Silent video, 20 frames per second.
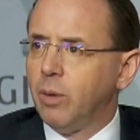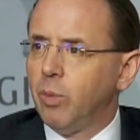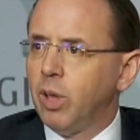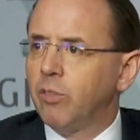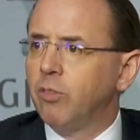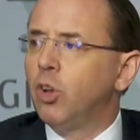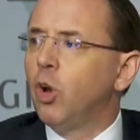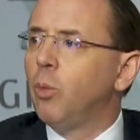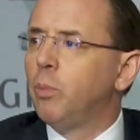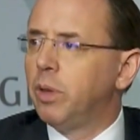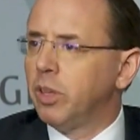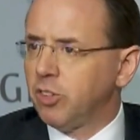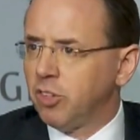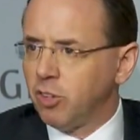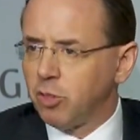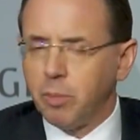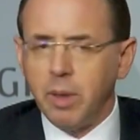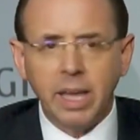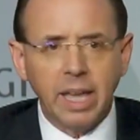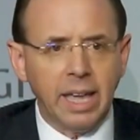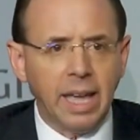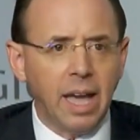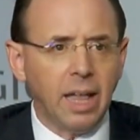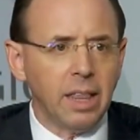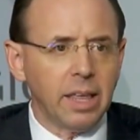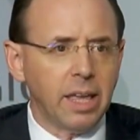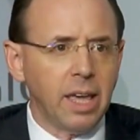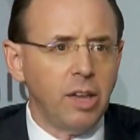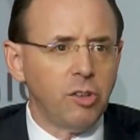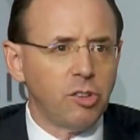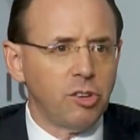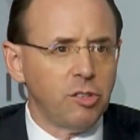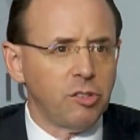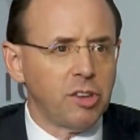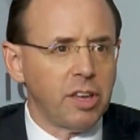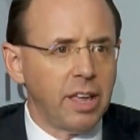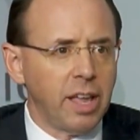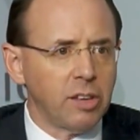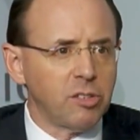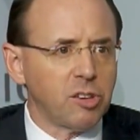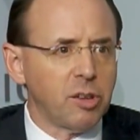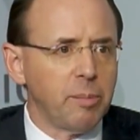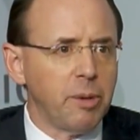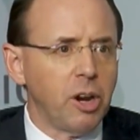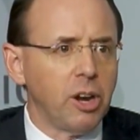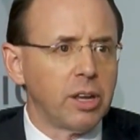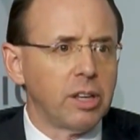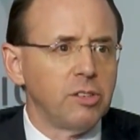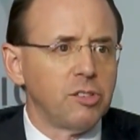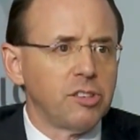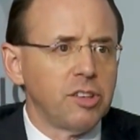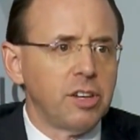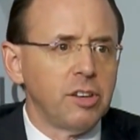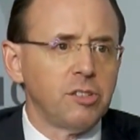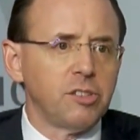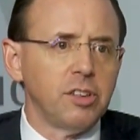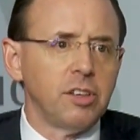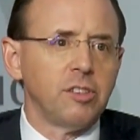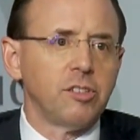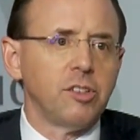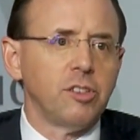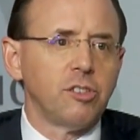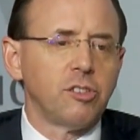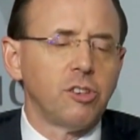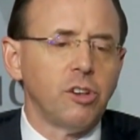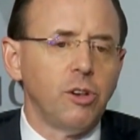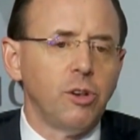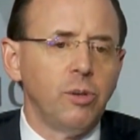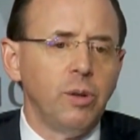then we have no business making allegations against American citizens.